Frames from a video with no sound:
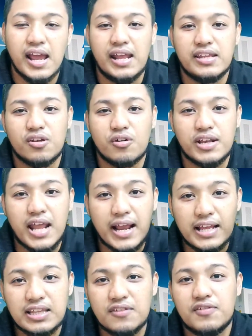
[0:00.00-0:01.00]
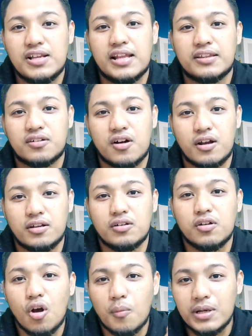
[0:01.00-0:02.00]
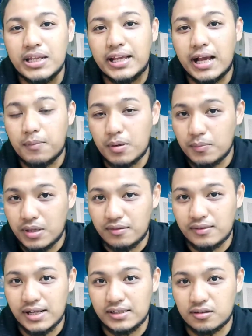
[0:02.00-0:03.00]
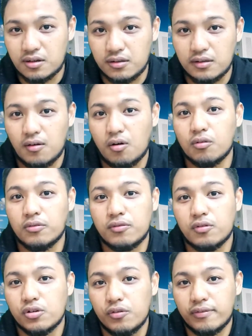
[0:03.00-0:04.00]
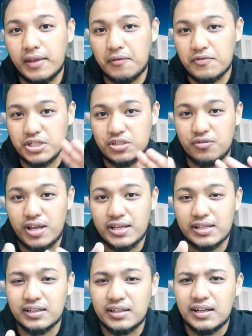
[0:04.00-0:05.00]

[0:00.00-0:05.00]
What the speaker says: and your negative electrode normally carbon-based electrode. Also you sandwich together.